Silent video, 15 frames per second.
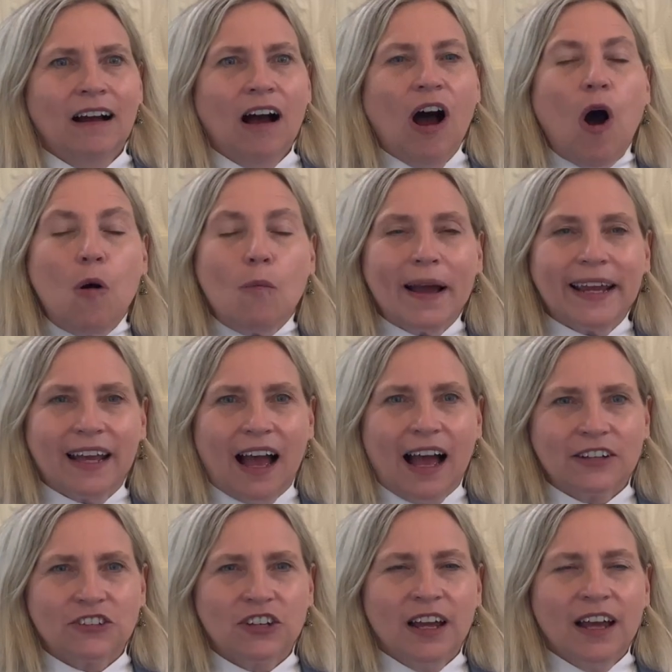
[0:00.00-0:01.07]
oh my
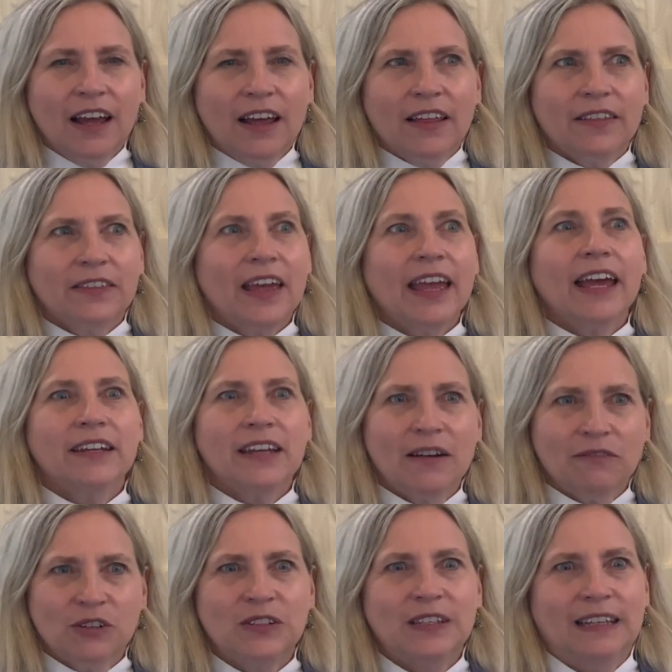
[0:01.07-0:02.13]
gosh, they had
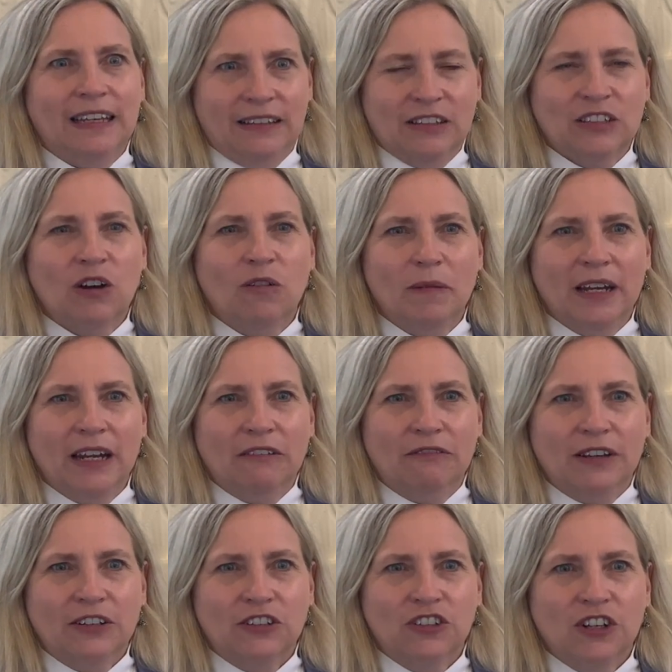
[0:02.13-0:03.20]
never seen so many
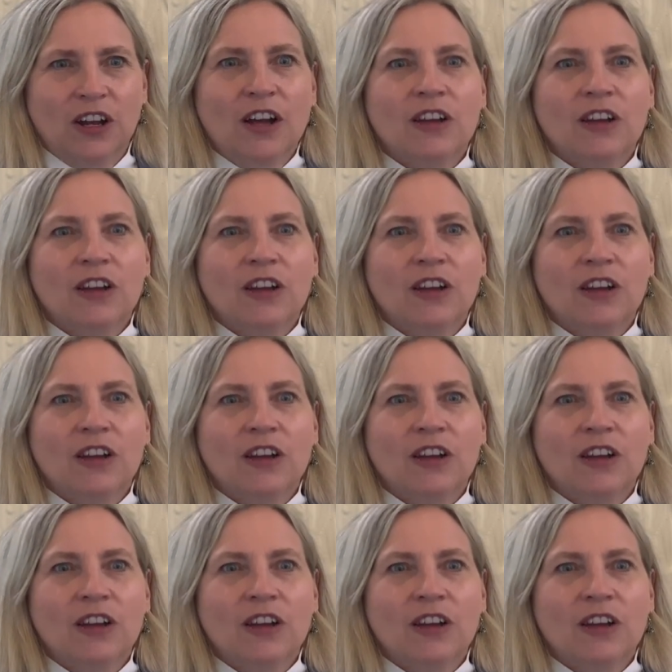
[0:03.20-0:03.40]
fish.